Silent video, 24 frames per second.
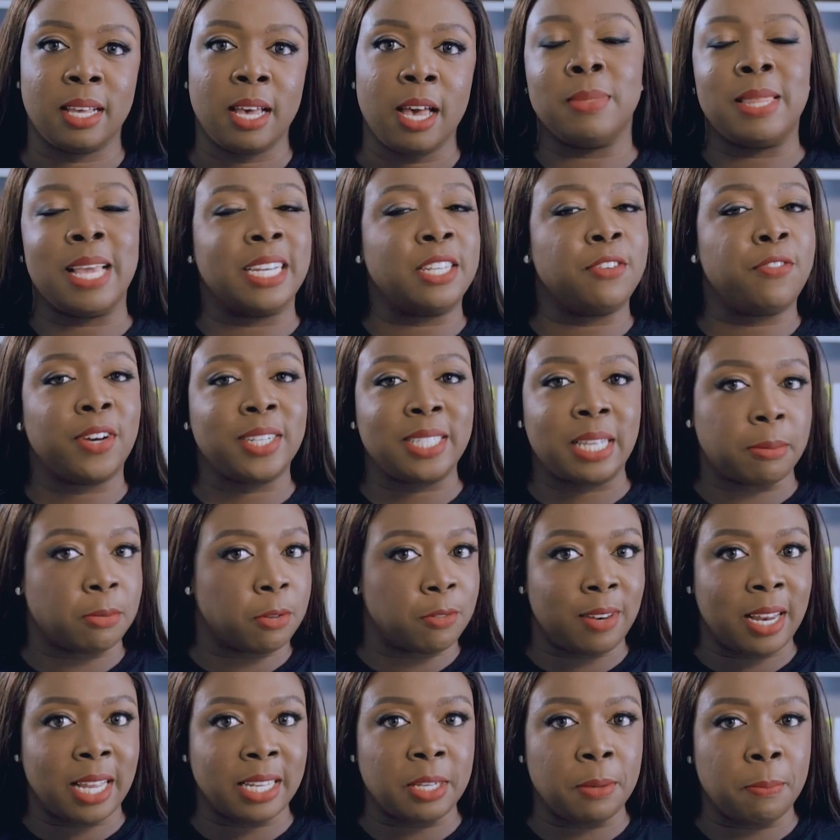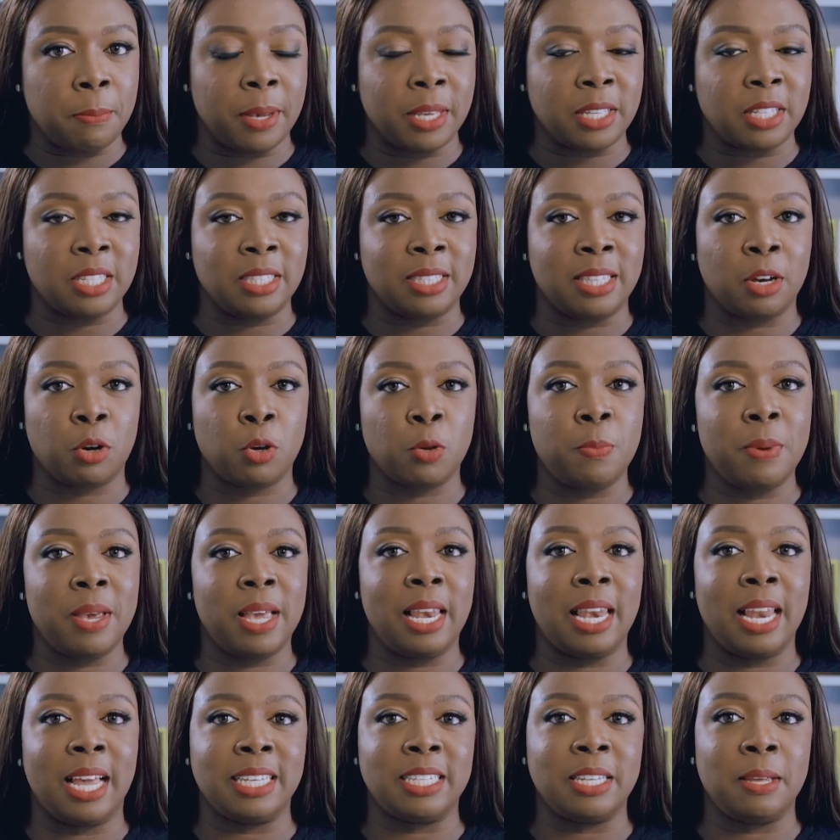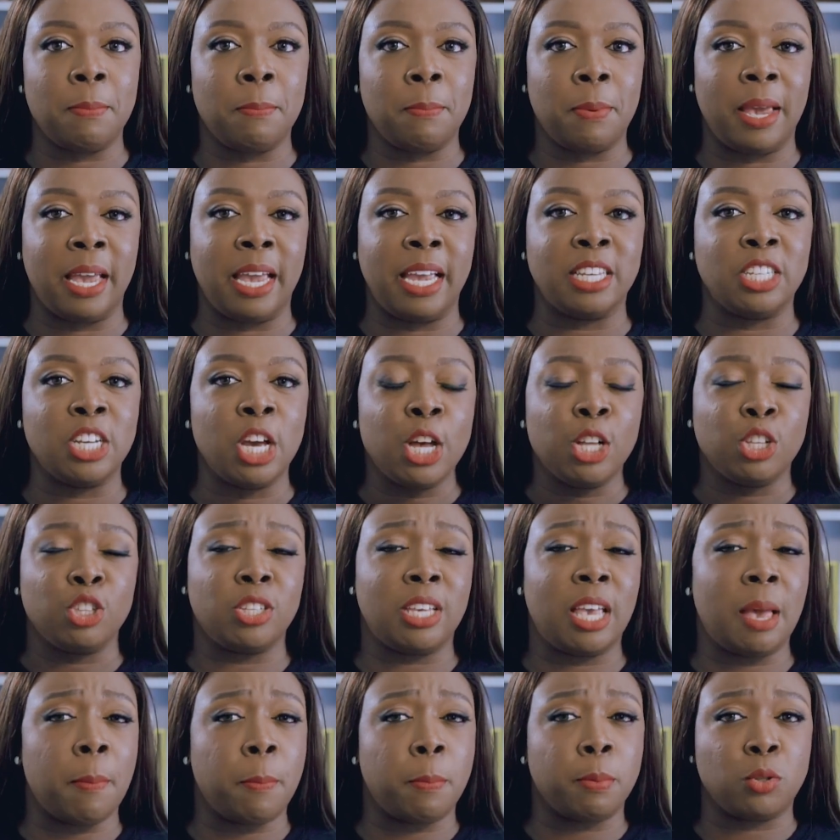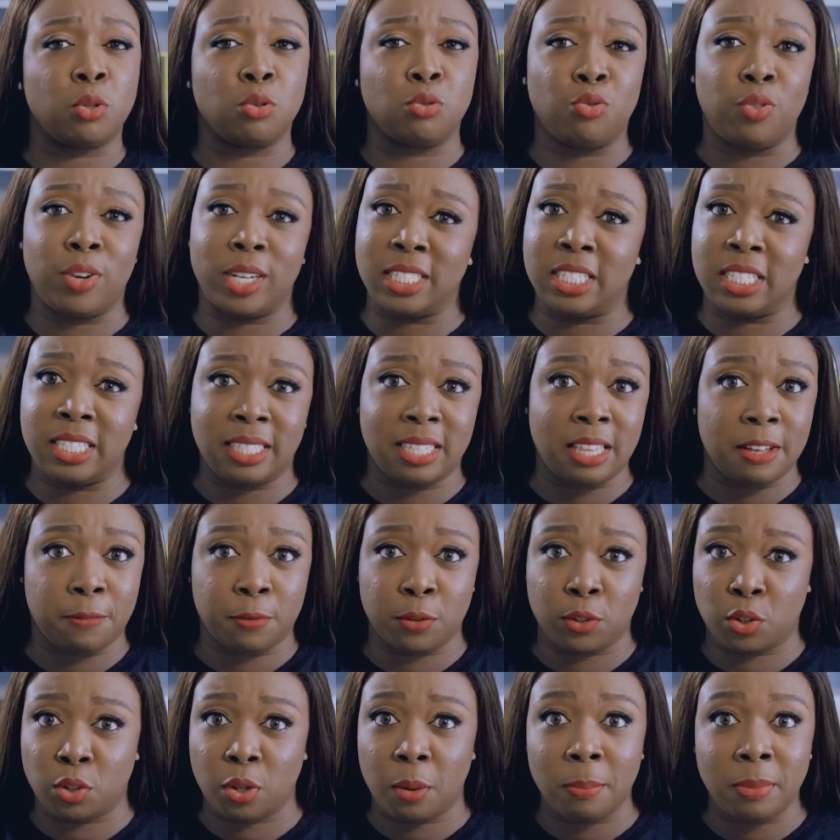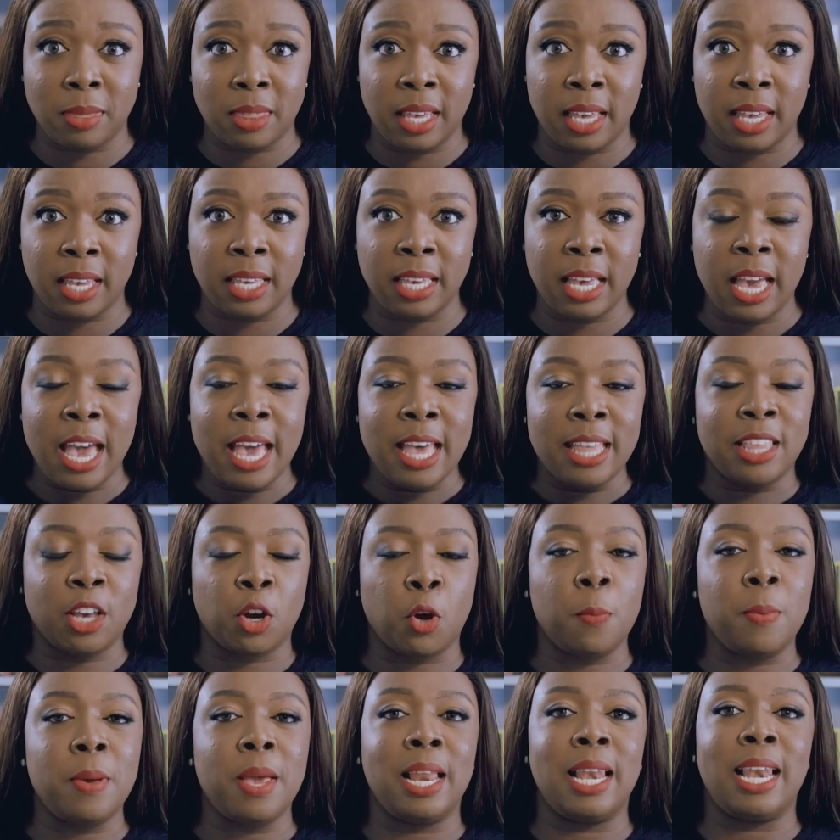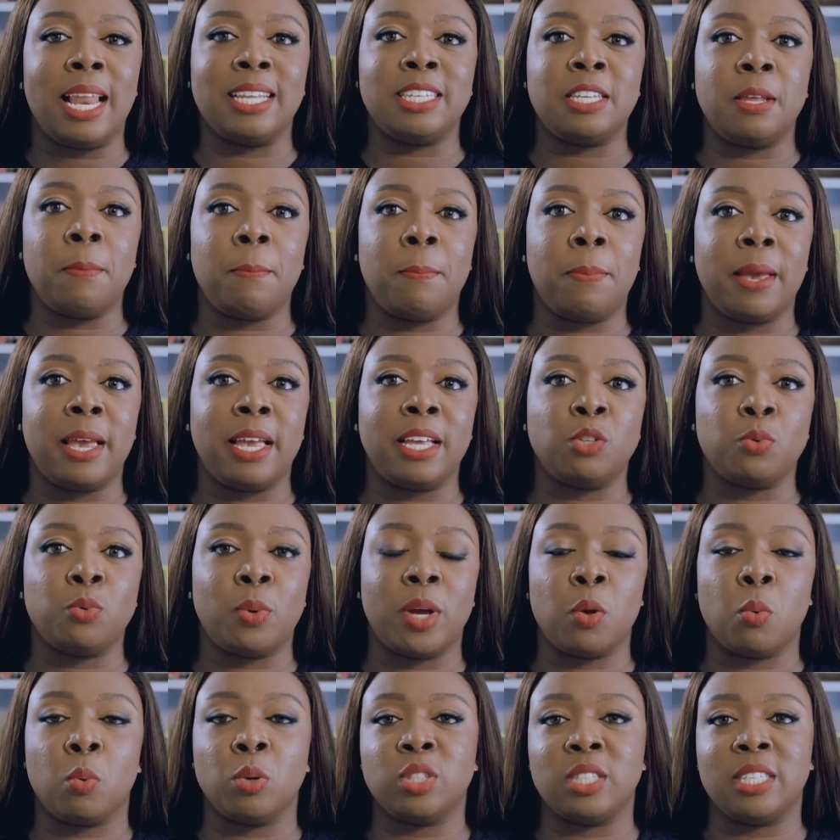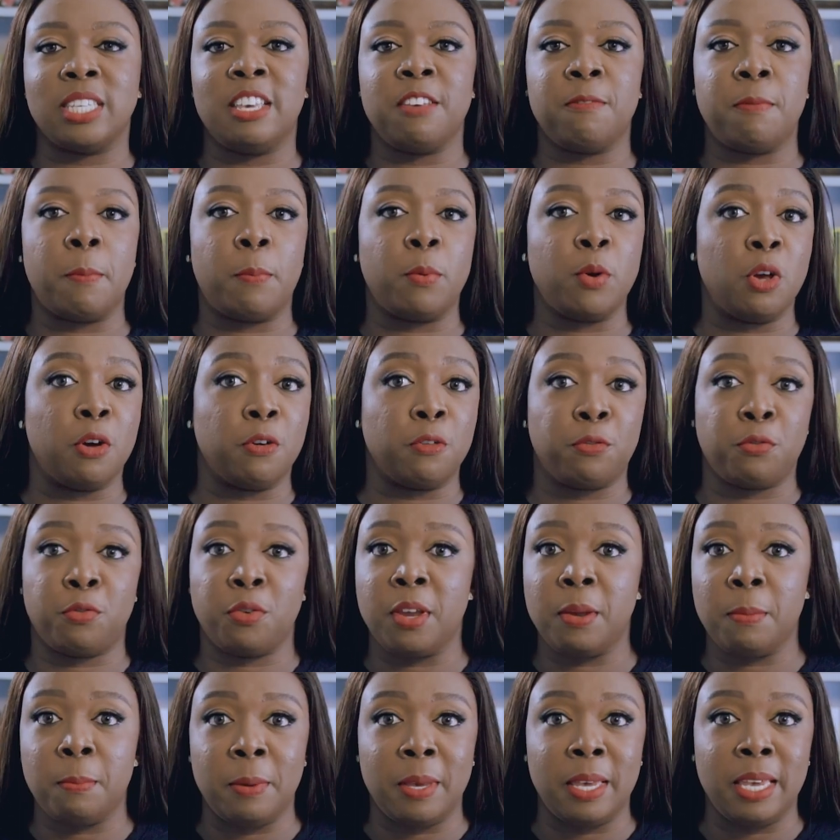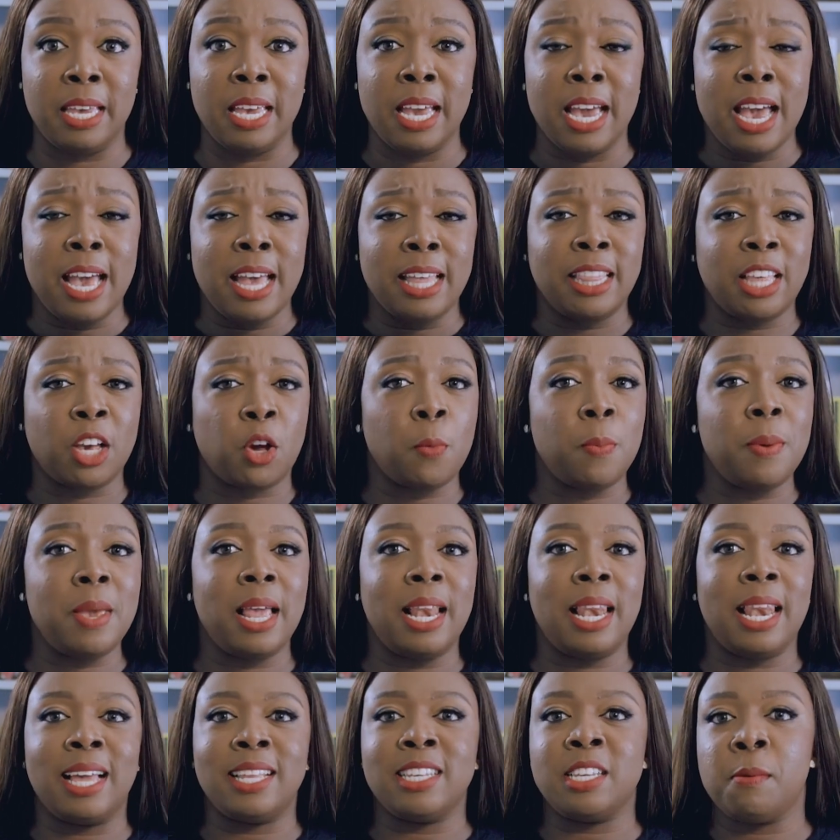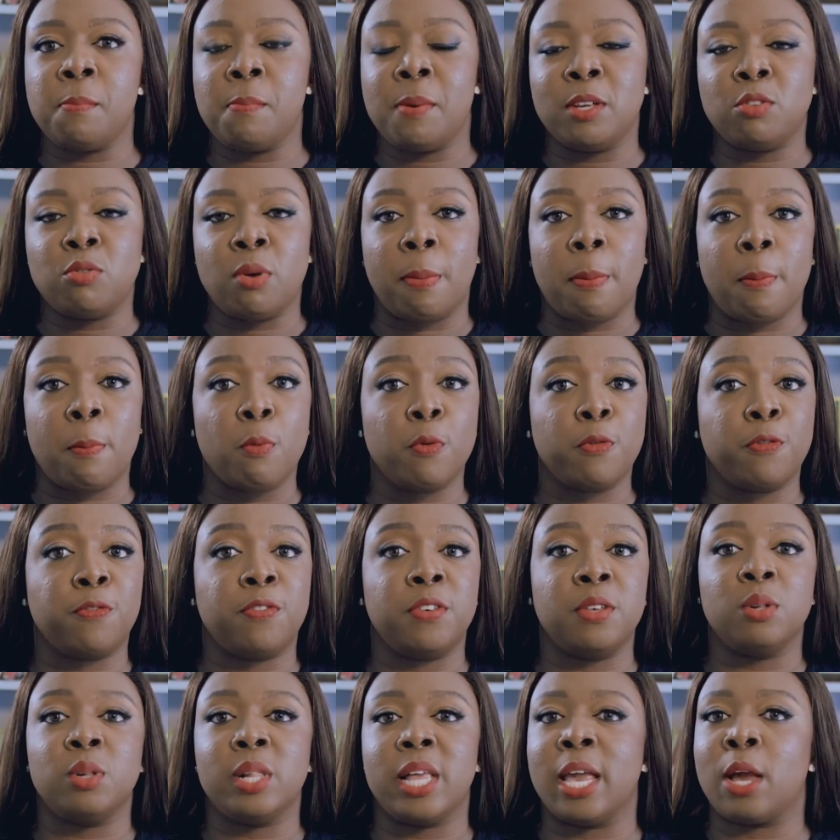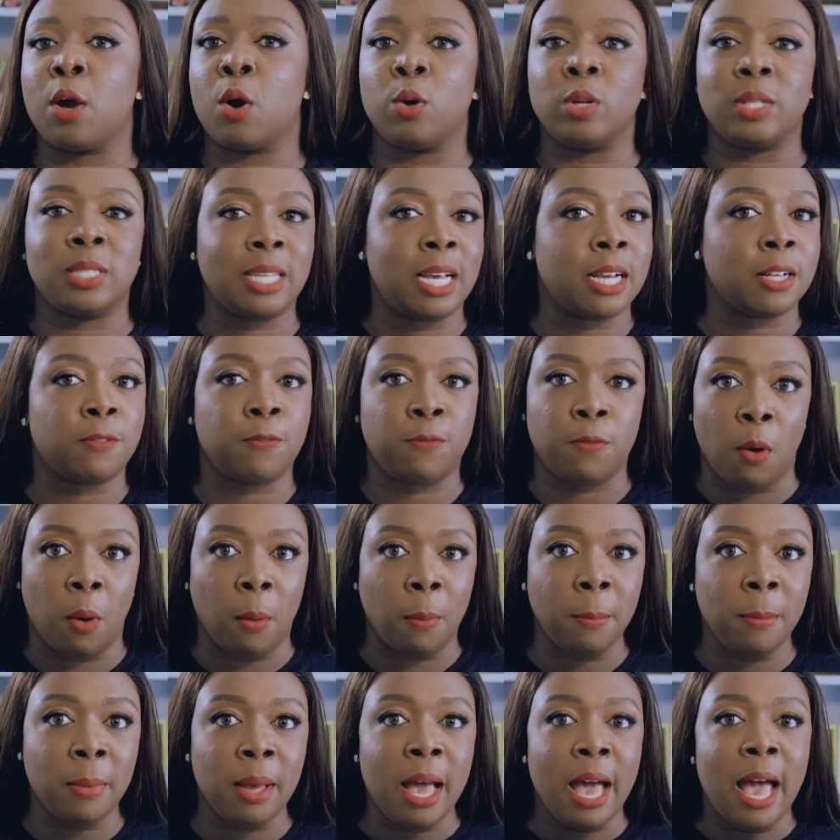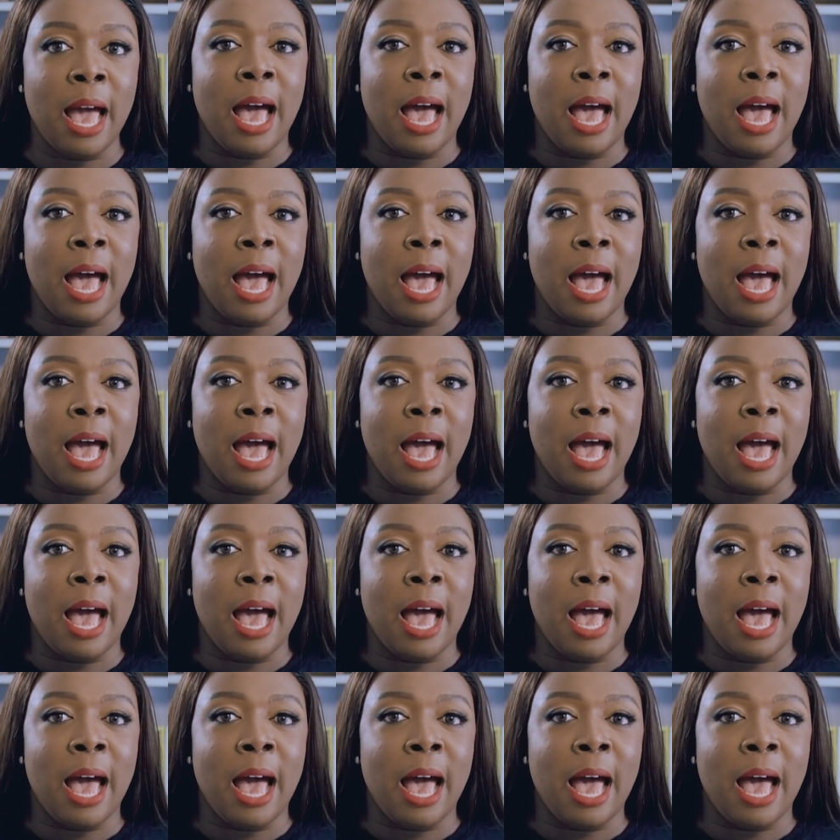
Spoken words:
There are different types of landing pages. There could be a landing page to get people to register for something. There could be a landing page where you want to give people your freebie. There could be a landing page where people fill a contact form.